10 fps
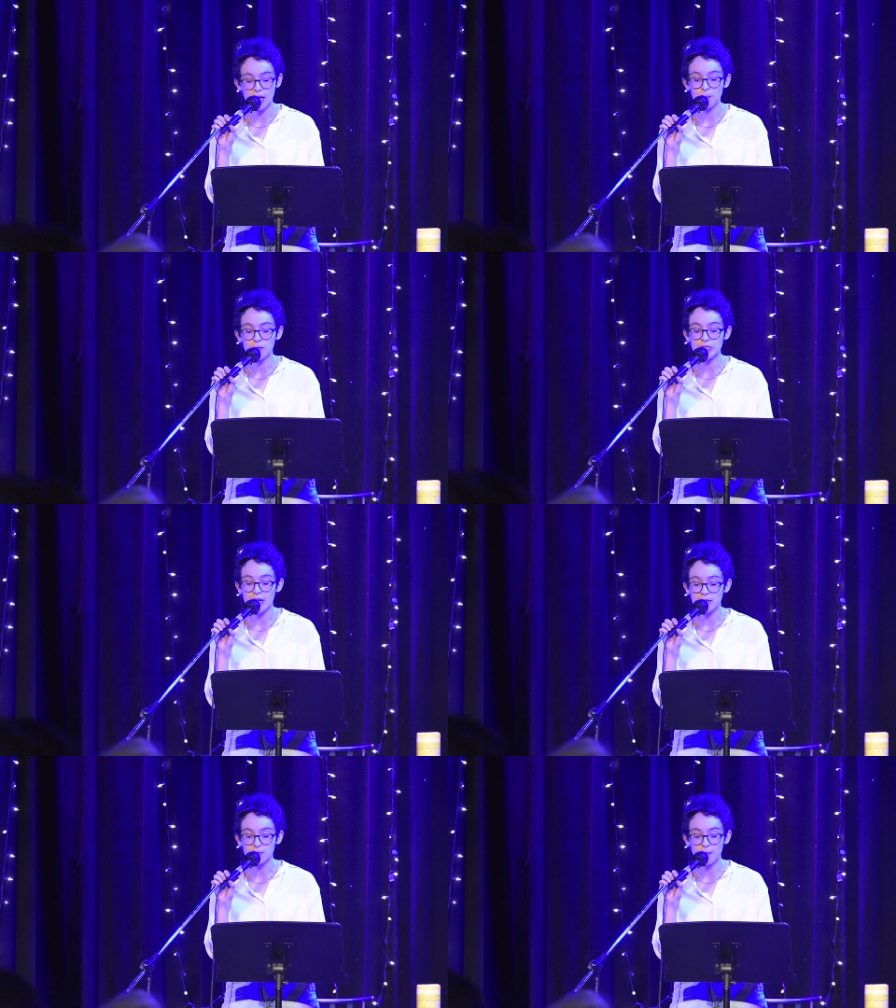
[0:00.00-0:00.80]
I
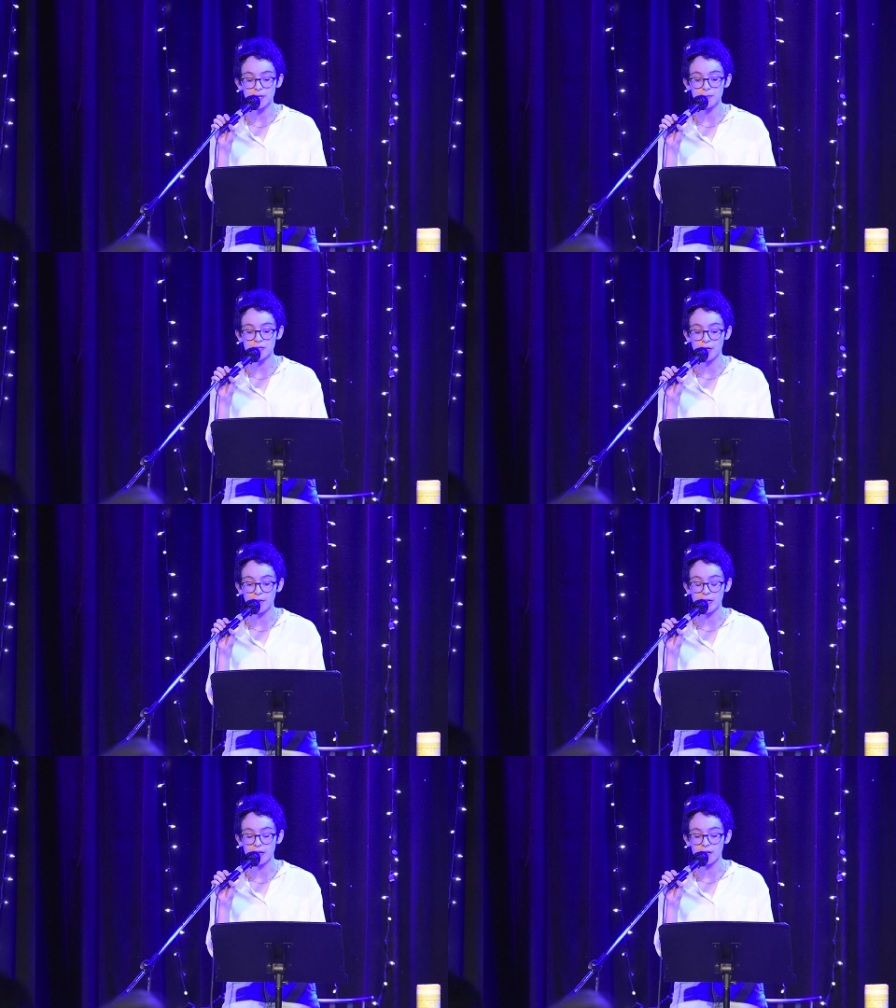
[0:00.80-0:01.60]
protect by
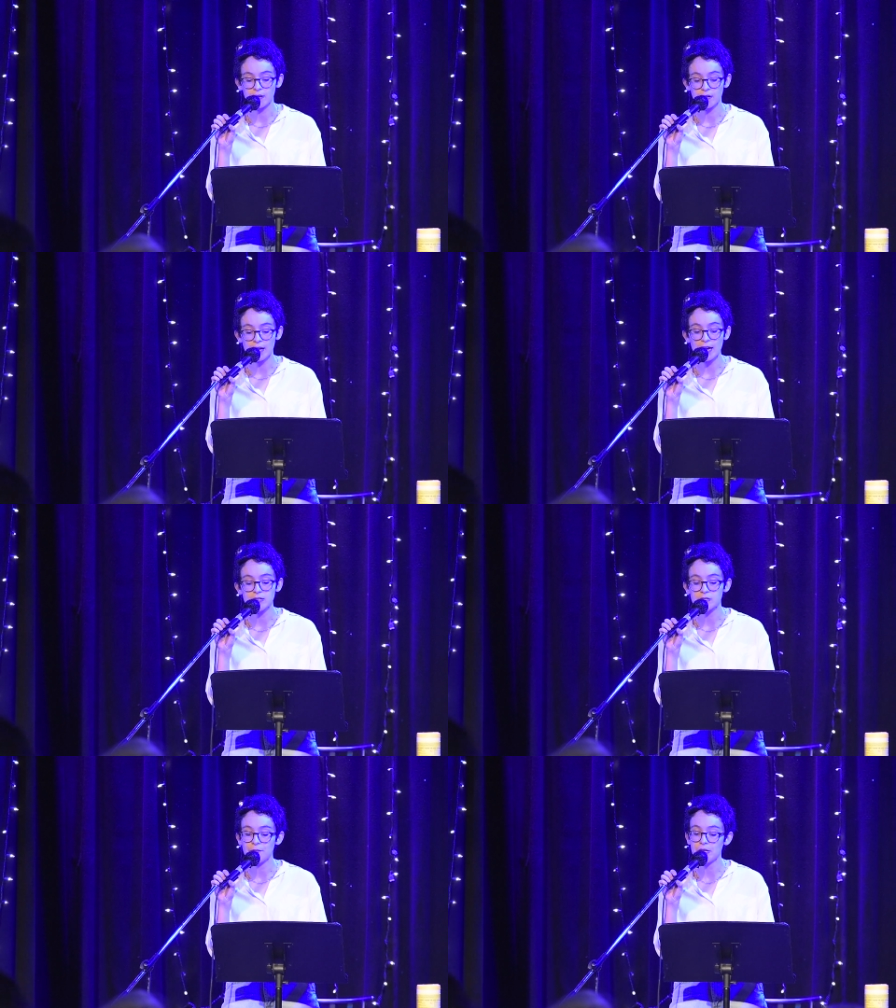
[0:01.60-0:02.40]
obscuring. I
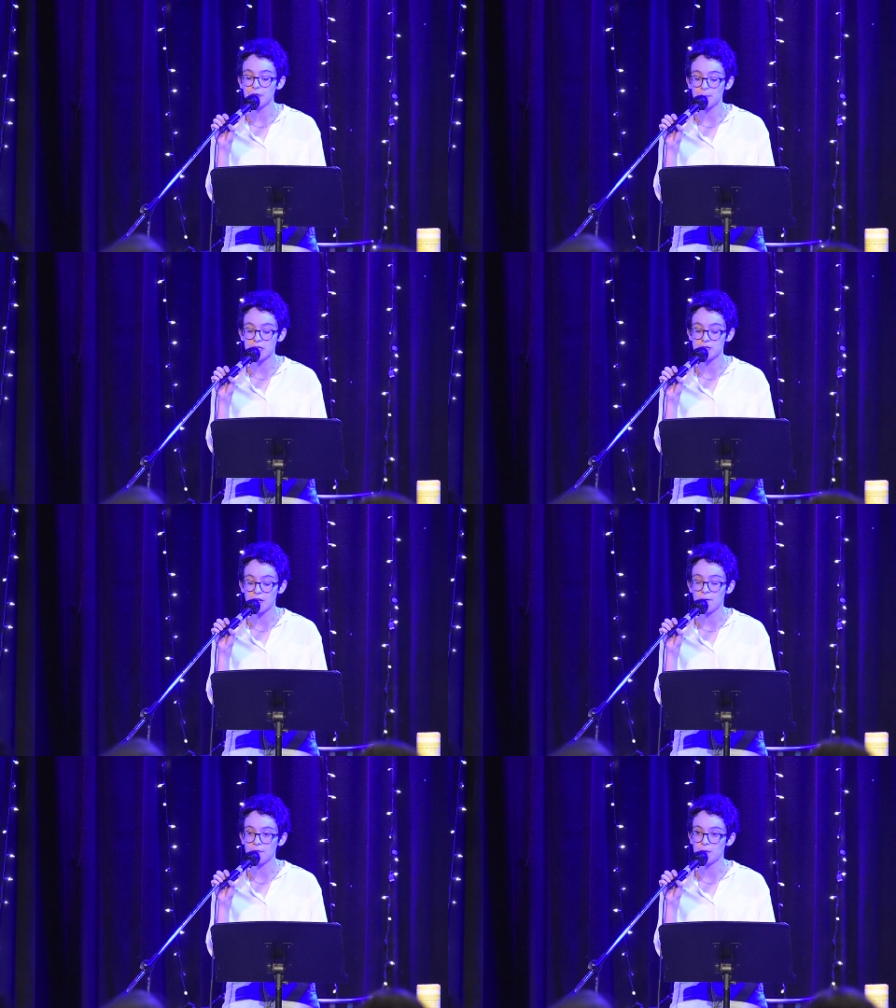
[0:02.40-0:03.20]
disfigure
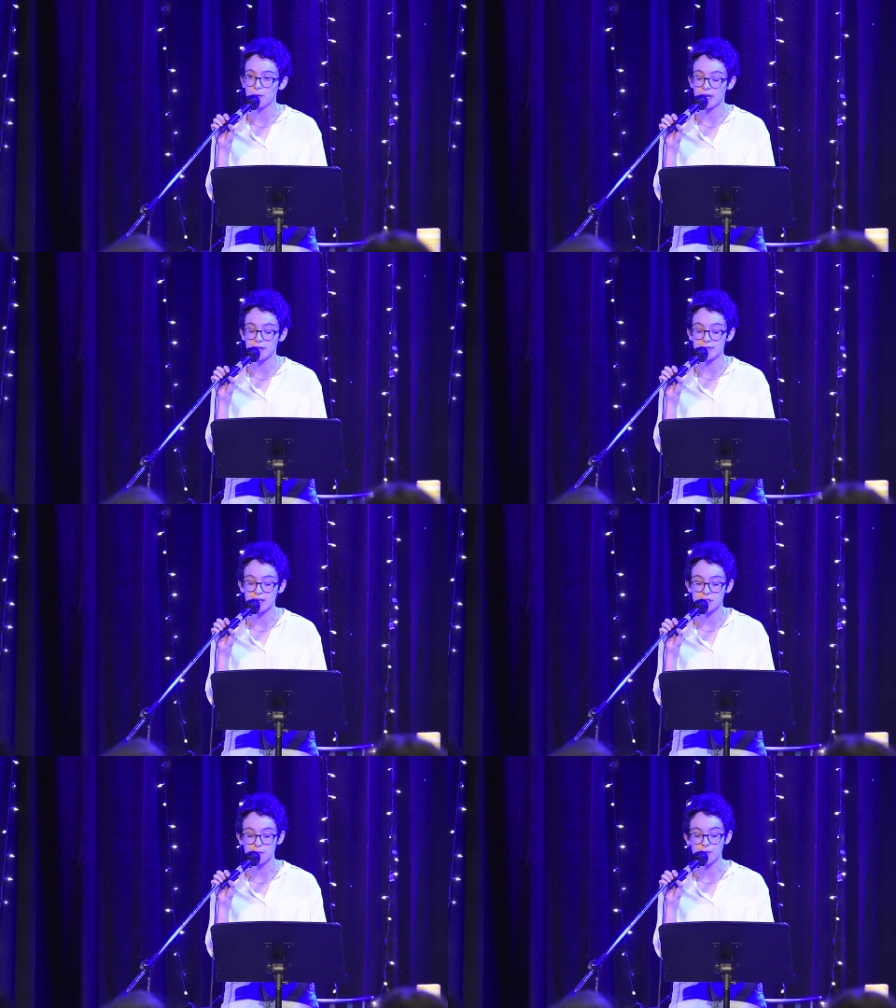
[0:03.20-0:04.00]
myself
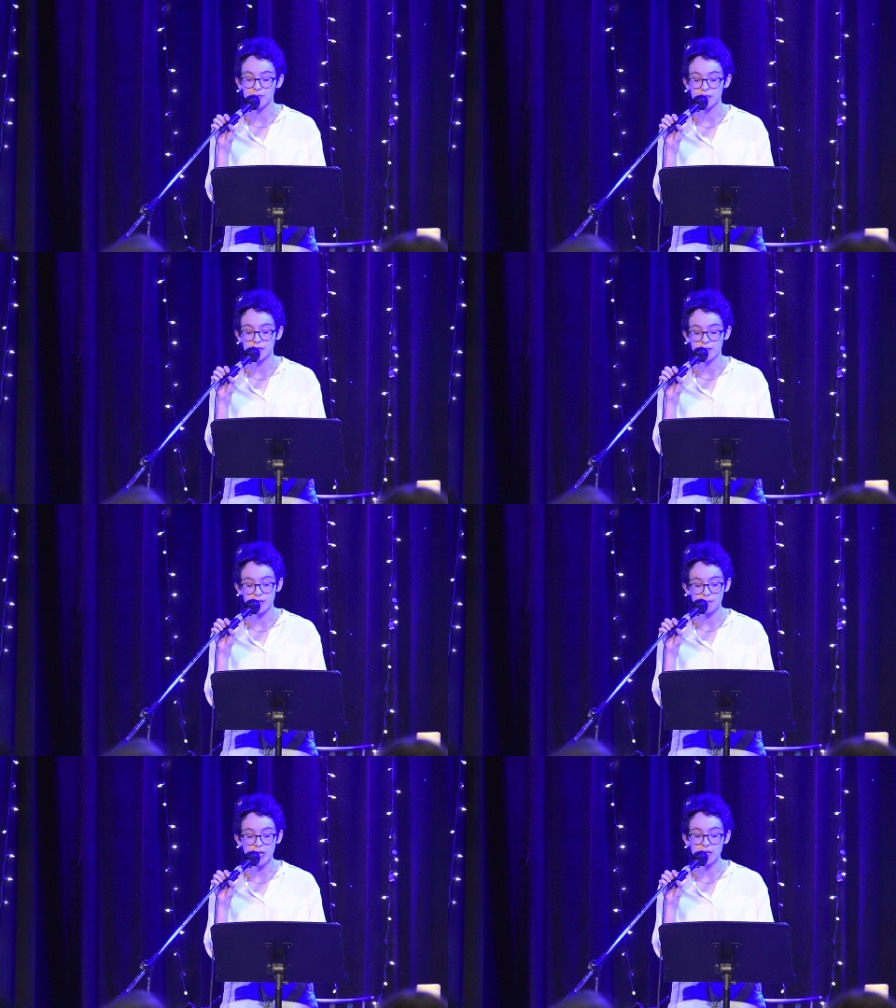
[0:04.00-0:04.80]
unrecognizable,
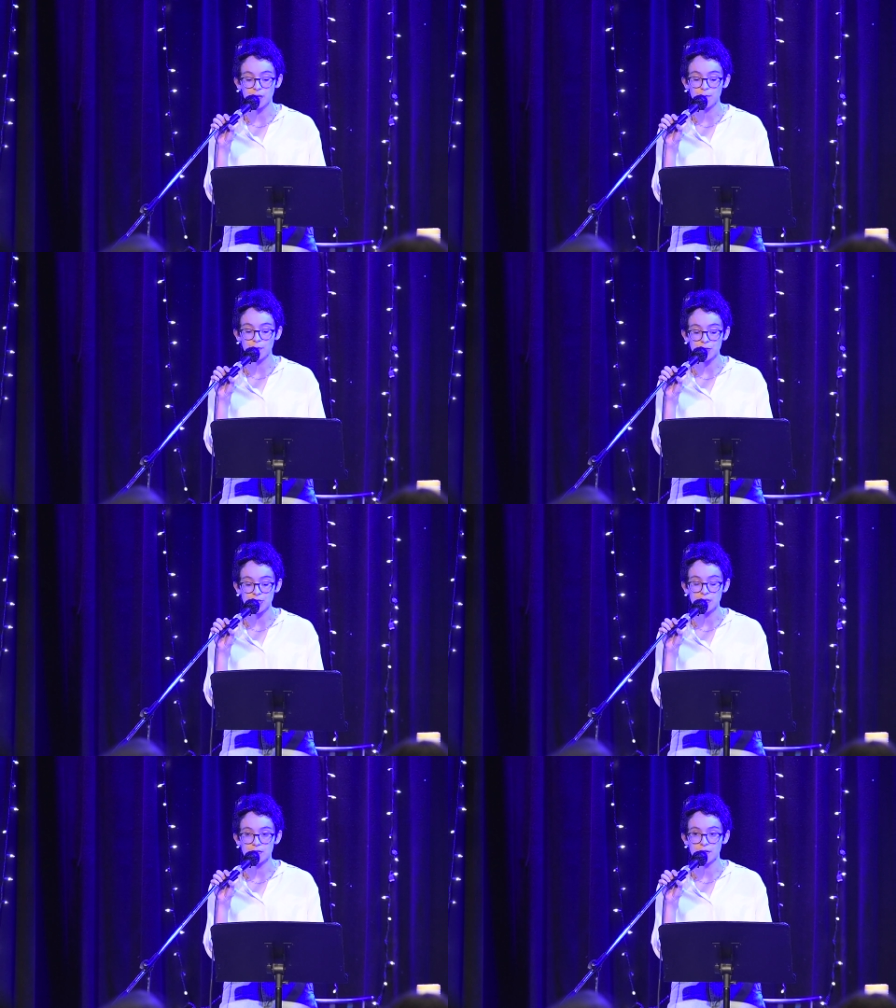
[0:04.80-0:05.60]
make new
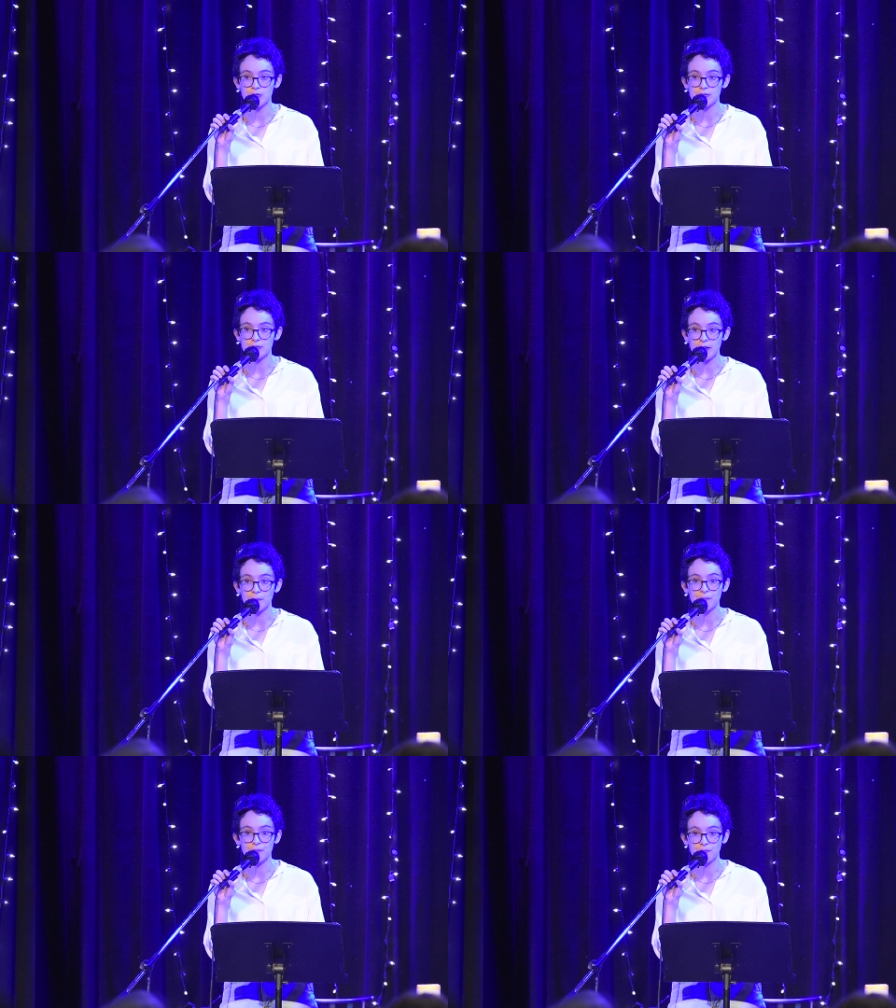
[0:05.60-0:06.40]
versions of the
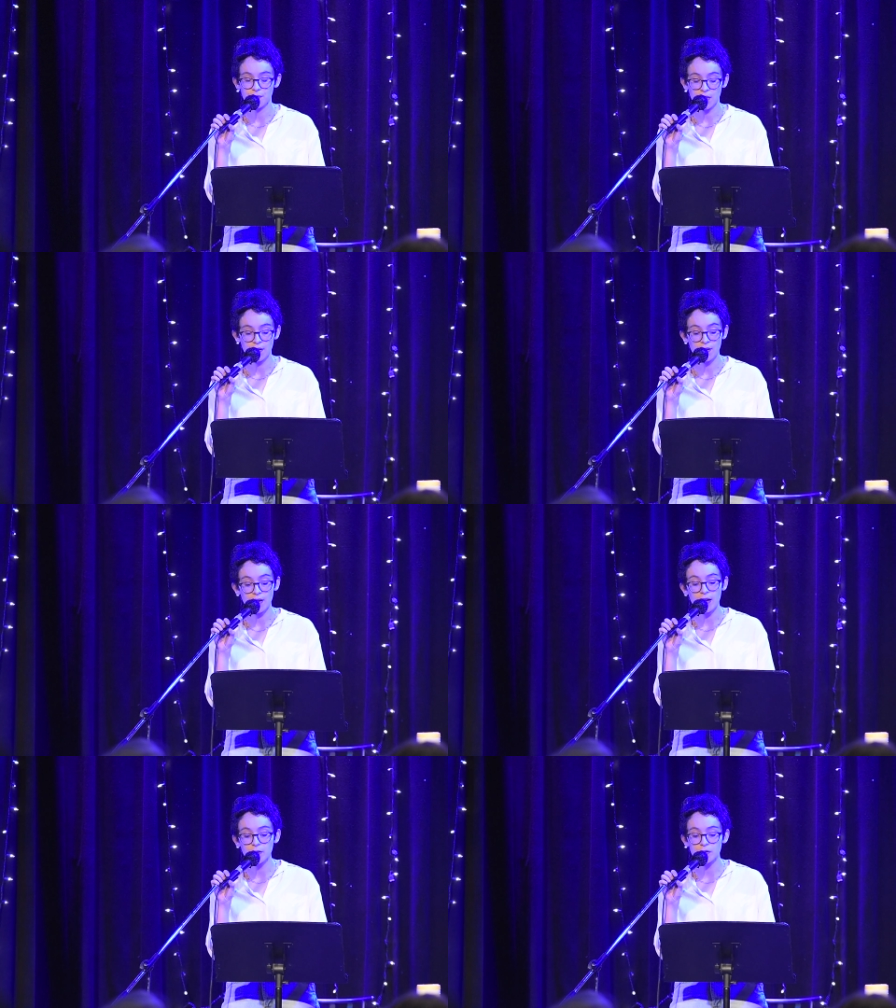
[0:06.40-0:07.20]
same.
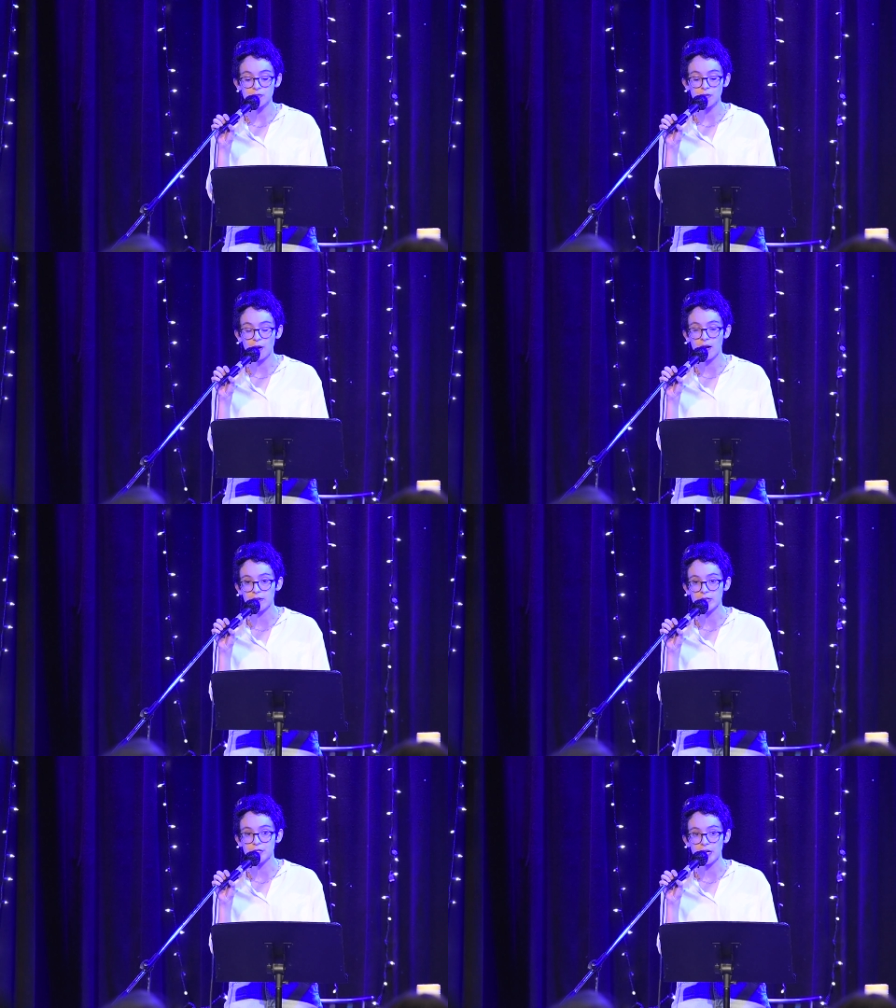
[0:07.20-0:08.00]
I look so
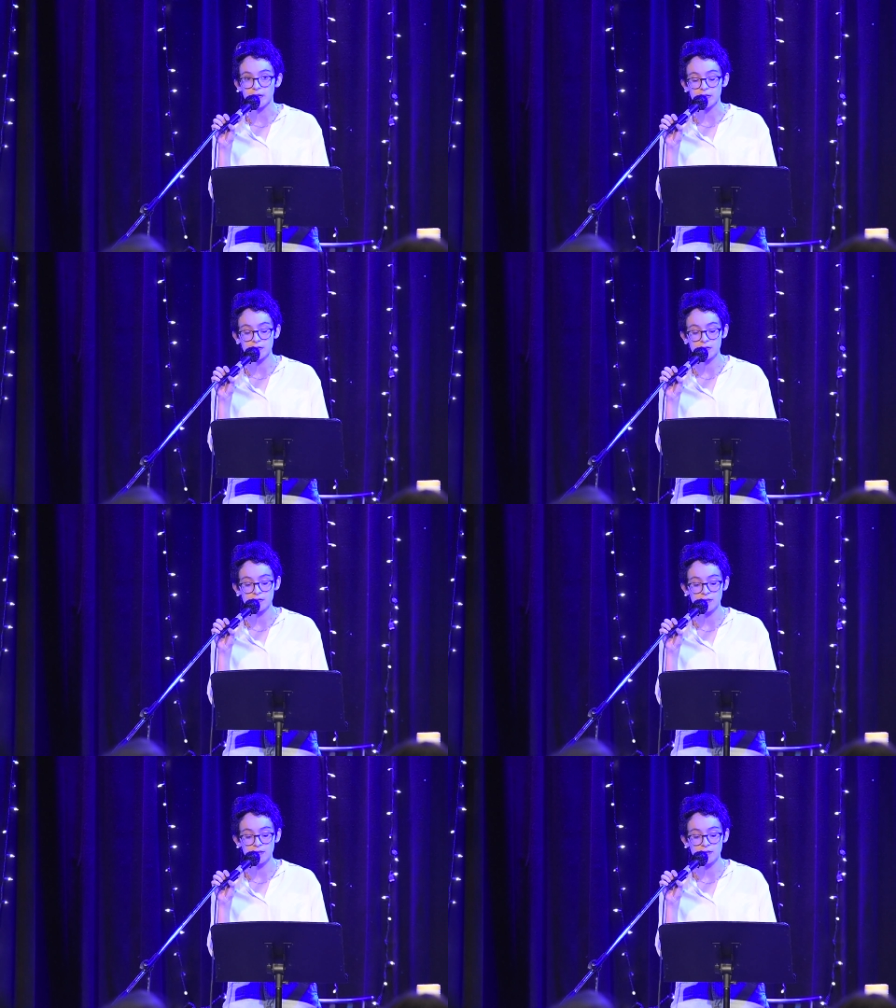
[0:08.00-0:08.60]
ugly jealous.